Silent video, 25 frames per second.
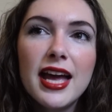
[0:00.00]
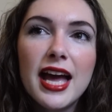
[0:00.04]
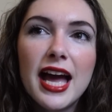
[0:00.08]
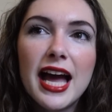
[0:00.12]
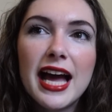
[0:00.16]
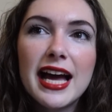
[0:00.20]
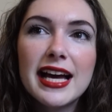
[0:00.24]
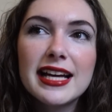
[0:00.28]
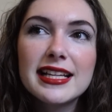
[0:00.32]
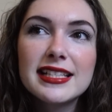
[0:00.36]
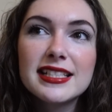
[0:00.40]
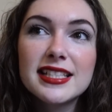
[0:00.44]

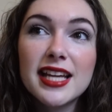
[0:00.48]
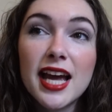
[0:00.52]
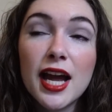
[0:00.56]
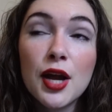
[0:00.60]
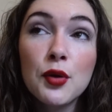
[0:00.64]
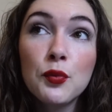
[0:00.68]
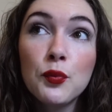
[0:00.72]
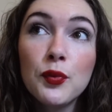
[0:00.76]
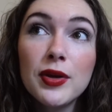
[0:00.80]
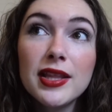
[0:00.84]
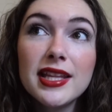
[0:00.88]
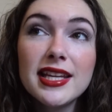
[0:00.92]
And I
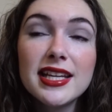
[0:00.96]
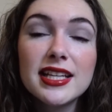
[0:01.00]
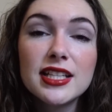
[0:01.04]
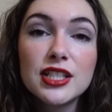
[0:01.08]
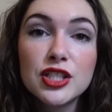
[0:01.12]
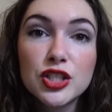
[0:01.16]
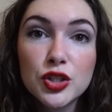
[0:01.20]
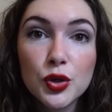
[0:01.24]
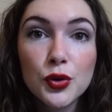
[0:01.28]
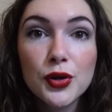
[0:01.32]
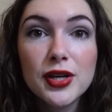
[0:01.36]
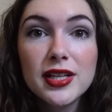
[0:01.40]
really
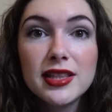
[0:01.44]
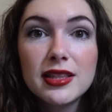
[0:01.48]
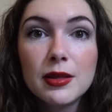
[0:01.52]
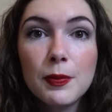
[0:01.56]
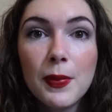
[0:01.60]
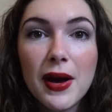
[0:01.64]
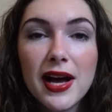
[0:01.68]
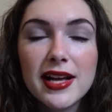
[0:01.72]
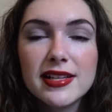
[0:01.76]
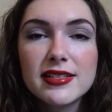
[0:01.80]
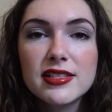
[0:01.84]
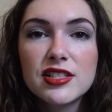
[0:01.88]
enjoyed the
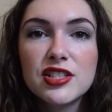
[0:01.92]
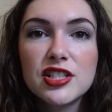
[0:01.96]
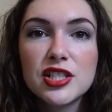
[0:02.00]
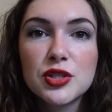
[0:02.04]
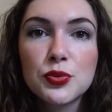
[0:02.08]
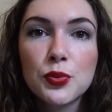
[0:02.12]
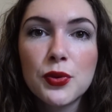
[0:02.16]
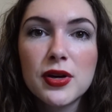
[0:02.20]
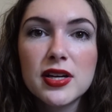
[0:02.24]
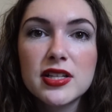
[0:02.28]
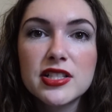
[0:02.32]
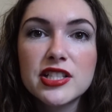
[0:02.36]

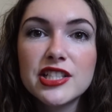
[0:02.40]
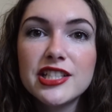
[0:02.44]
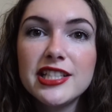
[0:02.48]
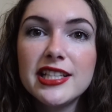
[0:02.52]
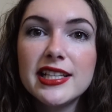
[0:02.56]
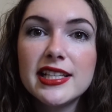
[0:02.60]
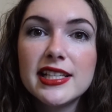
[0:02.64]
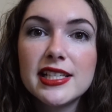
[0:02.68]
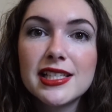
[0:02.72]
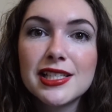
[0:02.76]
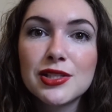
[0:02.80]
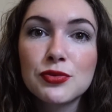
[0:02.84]
passages where she
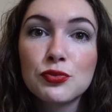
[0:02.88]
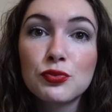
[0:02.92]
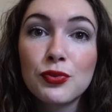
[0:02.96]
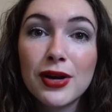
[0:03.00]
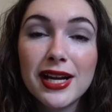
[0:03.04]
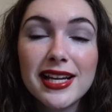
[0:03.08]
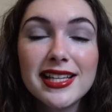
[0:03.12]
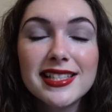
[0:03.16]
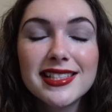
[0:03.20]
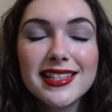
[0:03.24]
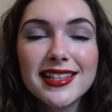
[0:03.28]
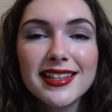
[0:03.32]
is
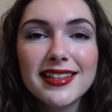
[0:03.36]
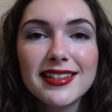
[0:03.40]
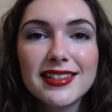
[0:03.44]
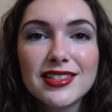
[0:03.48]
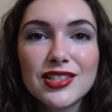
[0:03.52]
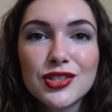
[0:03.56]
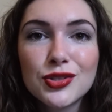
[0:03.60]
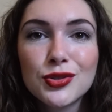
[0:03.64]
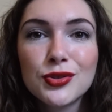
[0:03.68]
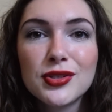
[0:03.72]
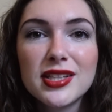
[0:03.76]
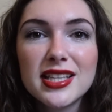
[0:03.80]
writing
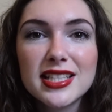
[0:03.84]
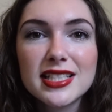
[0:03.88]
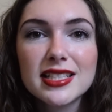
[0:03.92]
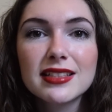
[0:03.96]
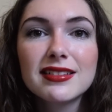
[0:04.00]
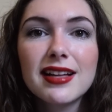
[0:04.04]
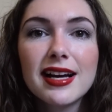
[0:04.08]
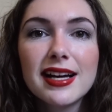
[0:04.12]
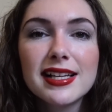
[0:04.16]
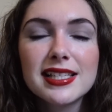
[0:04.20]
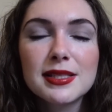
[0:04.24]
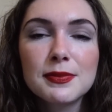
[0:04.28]
to this
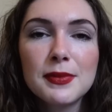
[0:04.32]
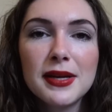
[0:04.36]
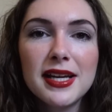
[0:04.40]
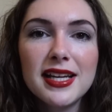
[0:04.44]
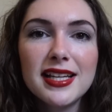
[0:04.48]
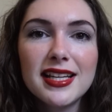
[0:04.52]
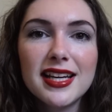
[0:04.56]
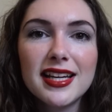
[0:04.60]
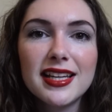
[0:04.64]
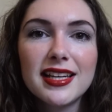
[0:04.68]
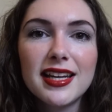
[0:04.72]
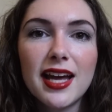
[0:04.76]

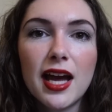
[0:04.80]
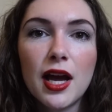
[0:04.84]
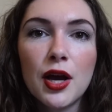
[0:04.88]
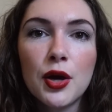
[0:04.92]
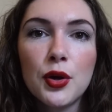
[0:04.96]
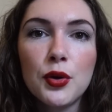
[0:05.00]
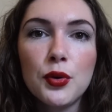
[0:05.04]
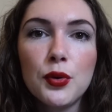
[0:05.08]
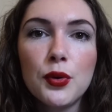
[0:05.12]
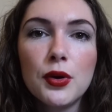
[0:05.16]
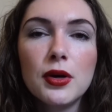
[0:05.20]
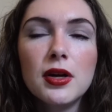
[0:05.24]
classmate and
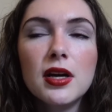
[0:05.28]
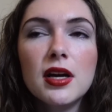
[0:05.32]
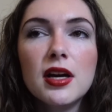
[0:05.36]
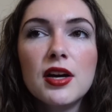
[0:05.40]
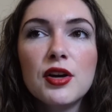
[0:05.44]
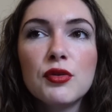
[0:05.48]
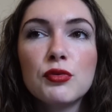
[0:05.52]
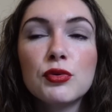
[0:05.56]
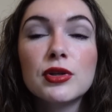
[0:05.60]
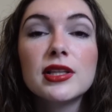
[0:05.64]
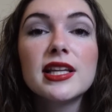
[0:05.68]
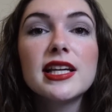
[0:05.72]
how
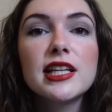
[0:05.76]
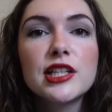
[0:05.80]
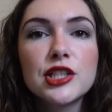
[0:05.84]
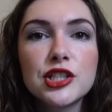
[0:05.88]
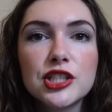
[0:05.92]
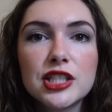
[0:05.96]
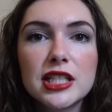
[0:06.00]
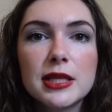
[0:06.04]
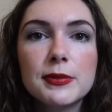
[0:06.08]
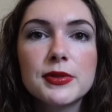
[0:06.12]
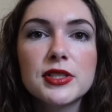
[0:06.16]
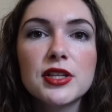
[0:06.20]

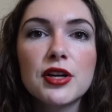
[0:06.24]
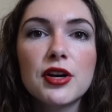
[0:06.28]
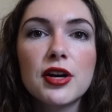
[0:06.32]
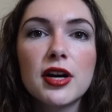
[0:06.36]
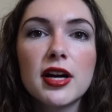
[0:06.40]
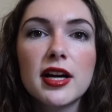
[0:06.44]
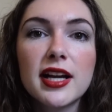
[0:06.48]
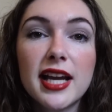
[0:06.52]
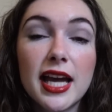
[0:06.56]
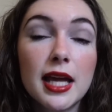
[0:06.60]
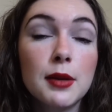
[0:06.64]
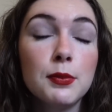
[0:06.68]
relationships
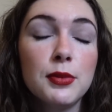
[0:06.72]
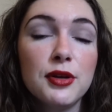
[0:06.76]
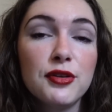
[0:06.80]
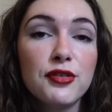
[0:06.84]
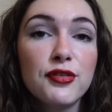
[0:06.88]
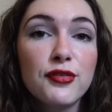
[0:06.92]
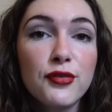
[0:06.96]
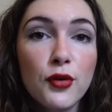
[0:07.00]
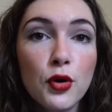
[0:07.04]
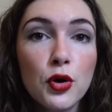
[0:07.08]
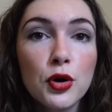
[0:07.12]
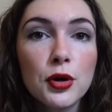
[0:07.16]
can be
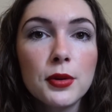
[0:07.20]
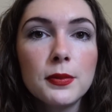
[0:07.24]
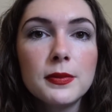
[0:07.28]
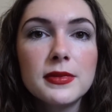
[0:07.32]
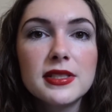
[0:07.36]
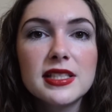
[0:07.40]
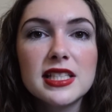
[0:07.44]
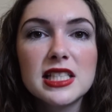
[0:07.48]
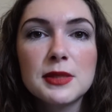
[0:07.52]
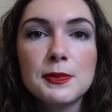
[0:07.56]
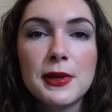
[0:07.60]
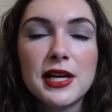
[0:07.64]

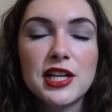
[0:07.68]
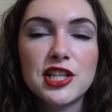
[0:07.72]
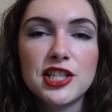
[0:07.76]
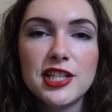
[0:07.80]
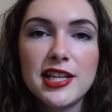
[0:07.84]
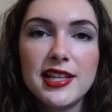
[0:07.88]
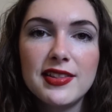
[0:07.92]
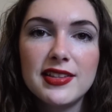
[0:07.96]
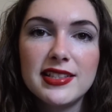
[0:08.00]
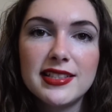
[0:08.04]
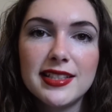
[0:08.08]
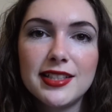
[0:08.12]
formed,
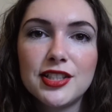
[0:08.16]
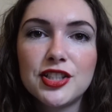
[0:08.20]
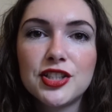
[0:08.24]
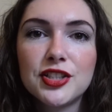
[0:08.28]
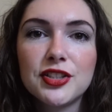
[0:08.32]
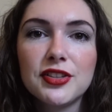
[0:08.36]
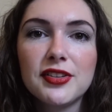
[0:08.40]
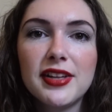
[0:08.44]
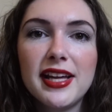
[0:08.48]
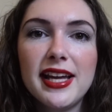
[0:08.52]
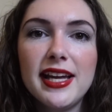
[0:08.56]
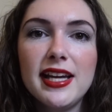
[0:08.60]
especially in the
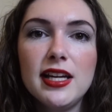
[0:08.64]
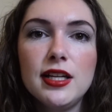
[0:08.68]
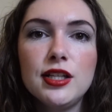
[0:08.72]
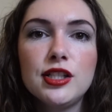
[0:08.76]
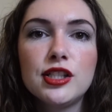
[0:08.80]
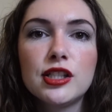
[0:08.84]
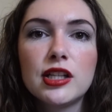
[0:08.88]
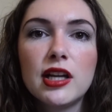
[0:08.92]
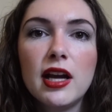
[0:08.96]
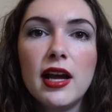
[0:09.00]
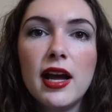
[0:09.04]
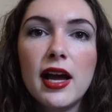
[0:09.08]
digital
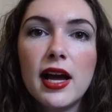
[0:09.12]
age,